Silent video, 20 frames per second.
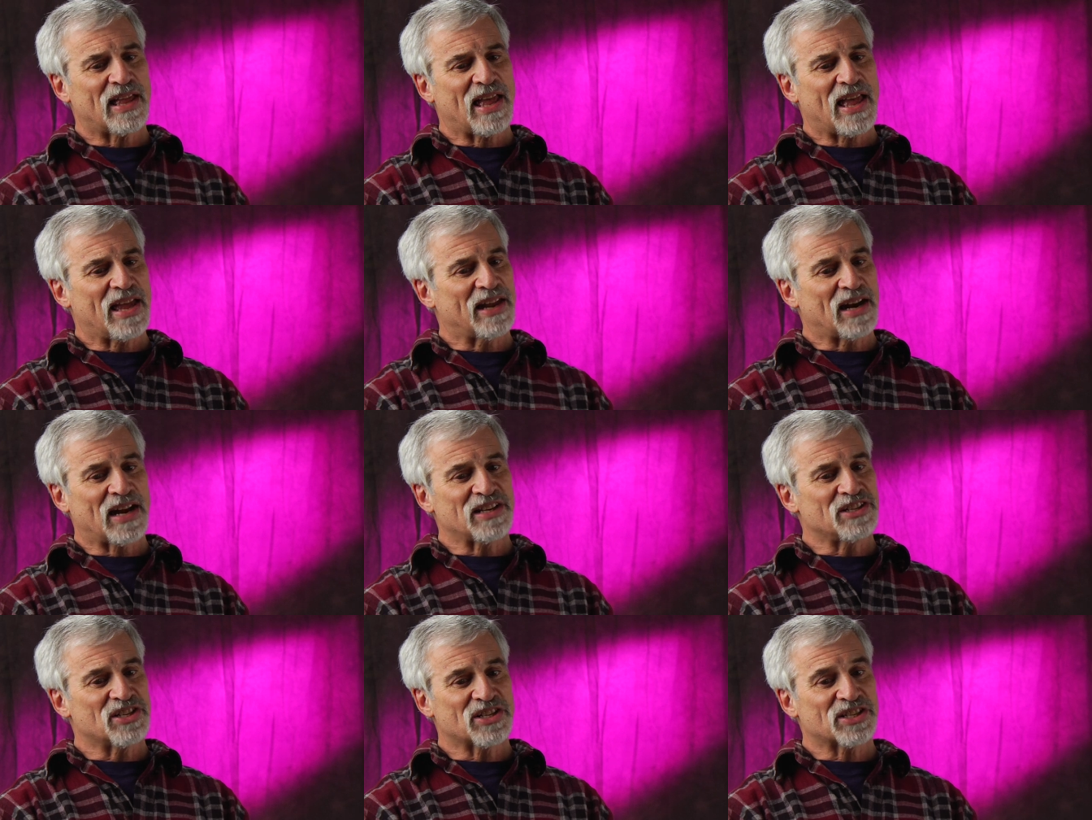and
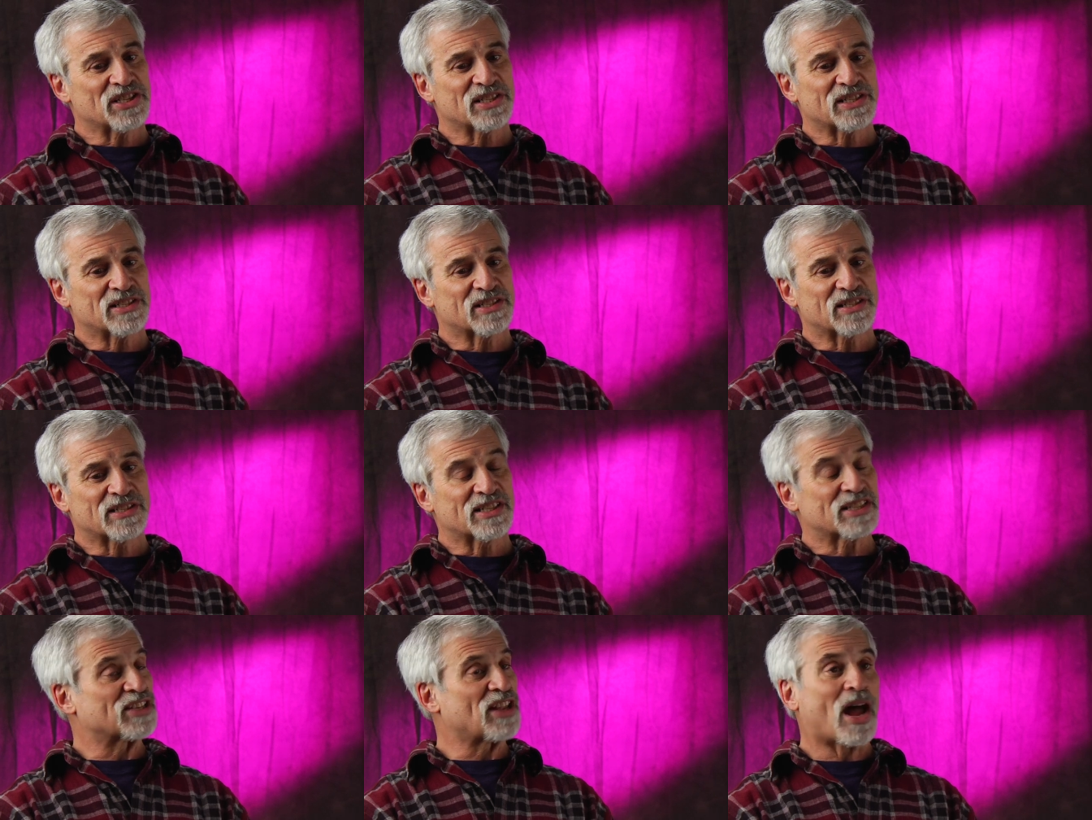I
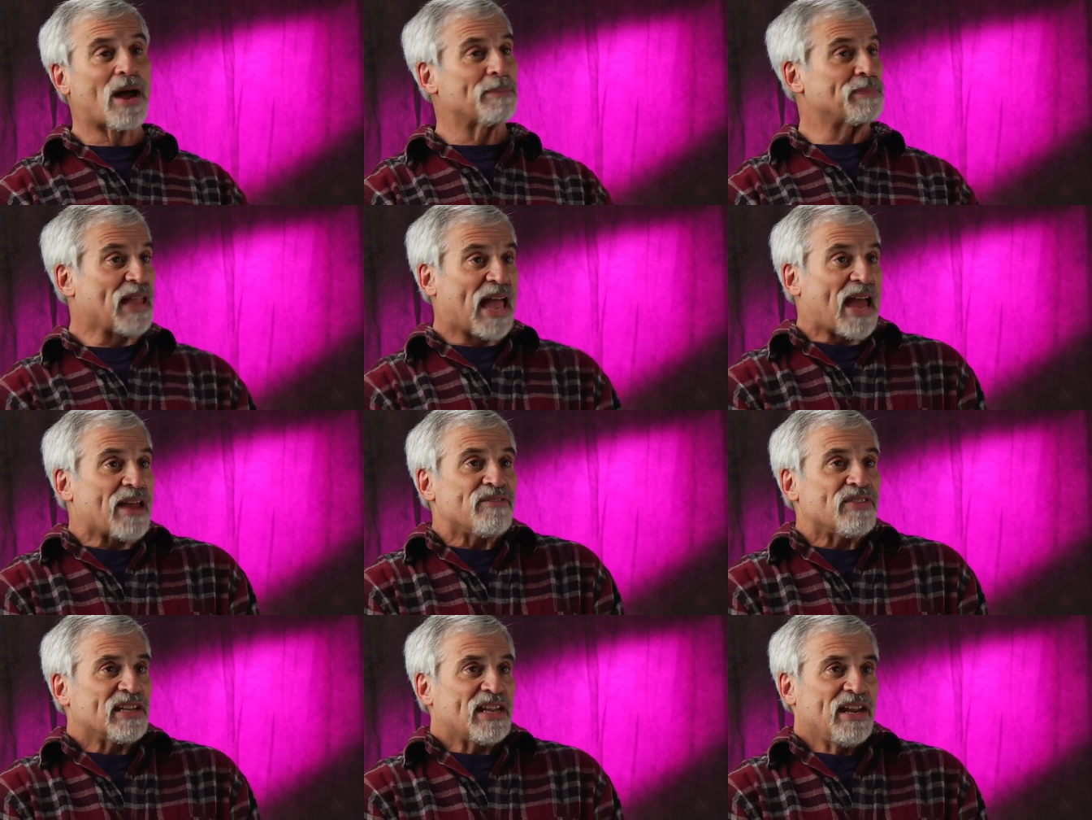just stopped
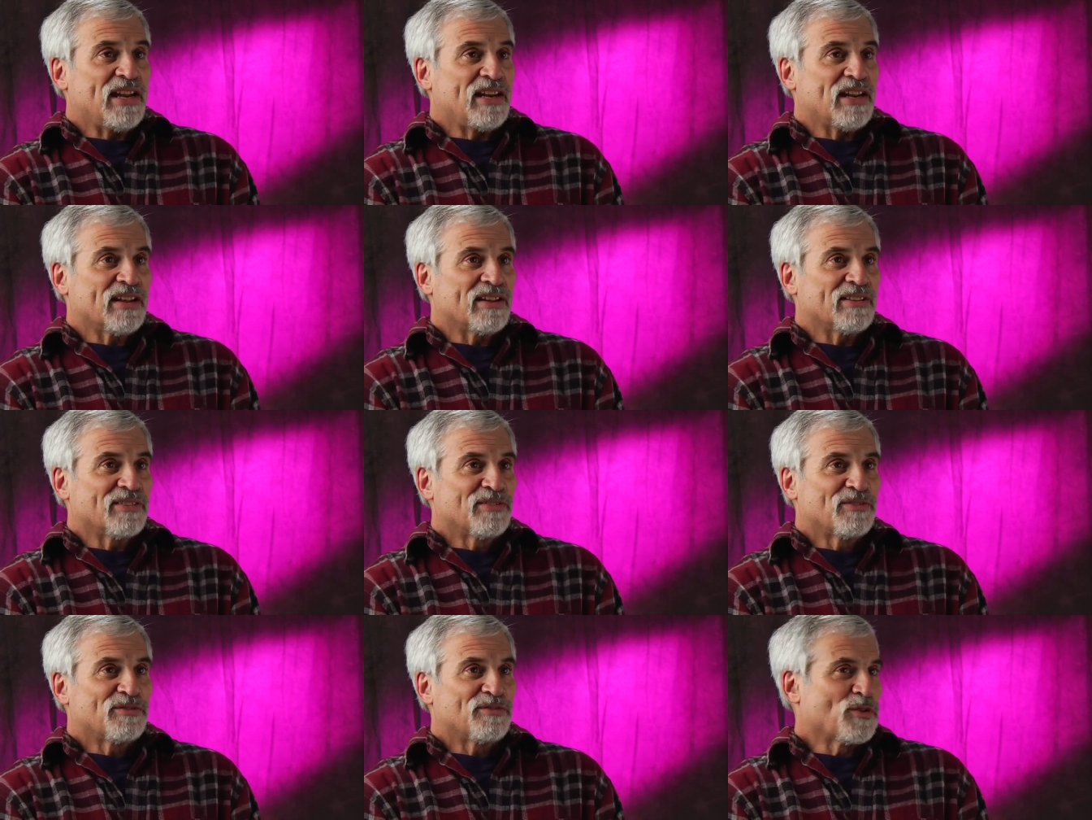advocating
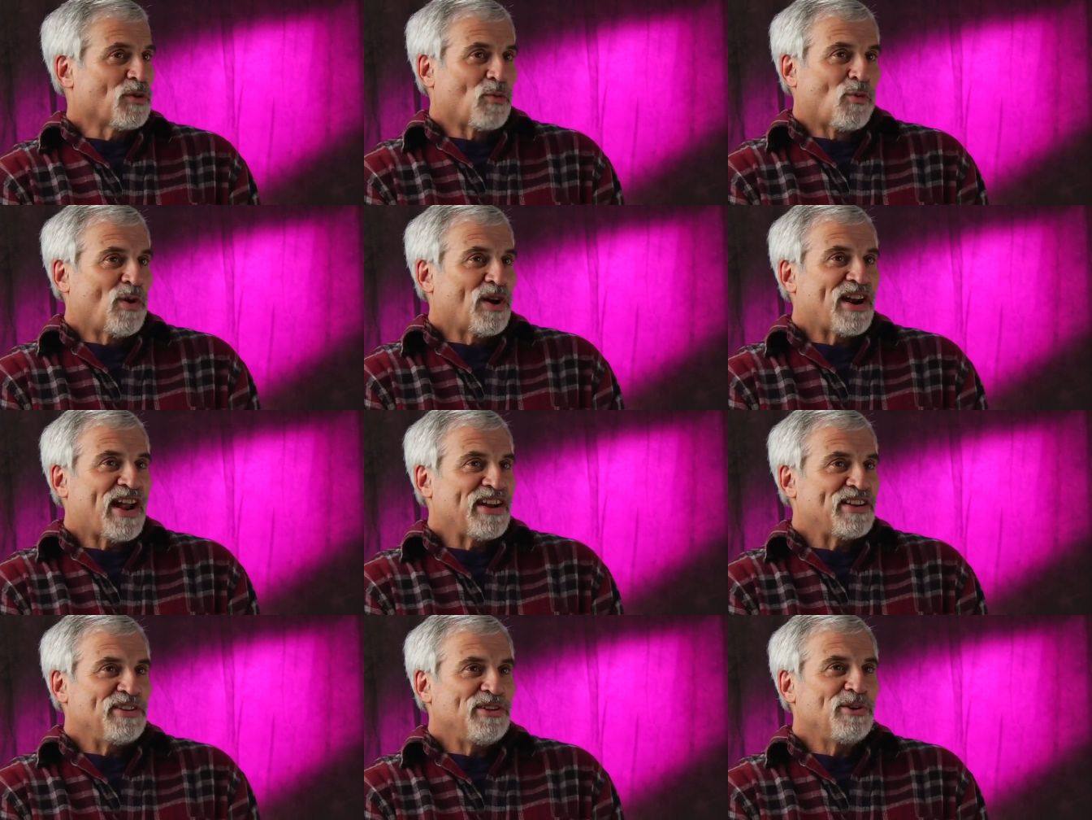for what
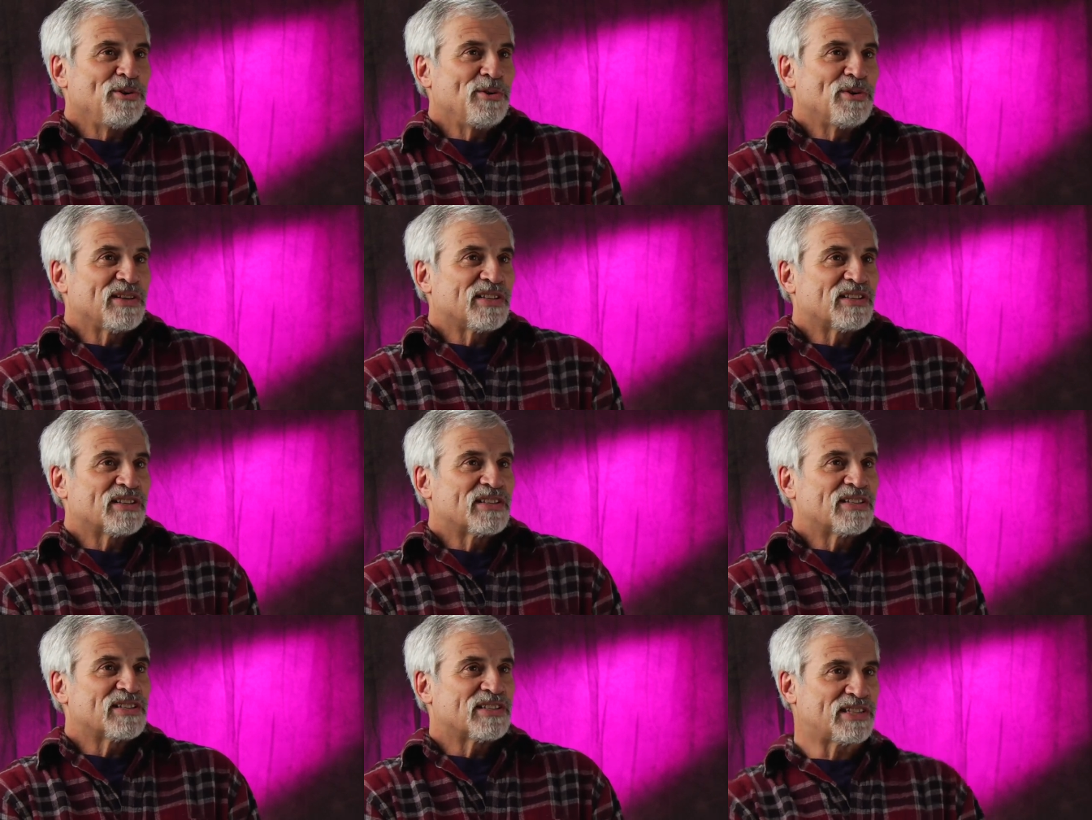I knew and
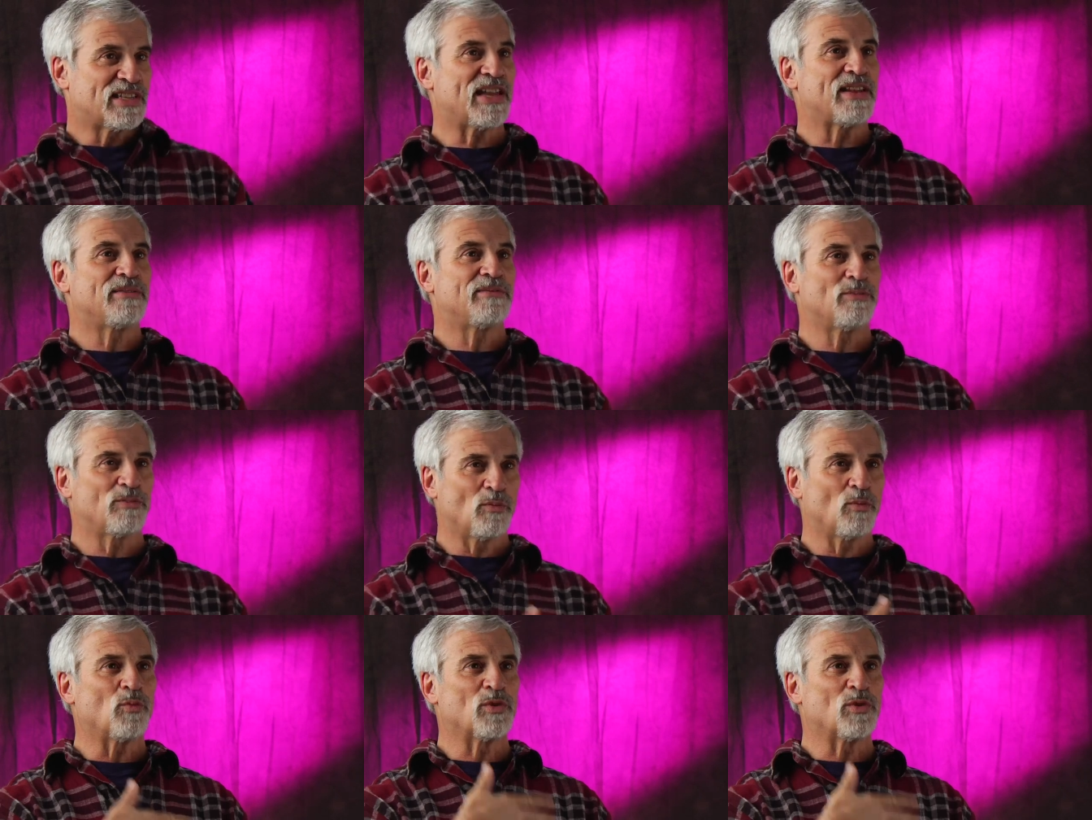instead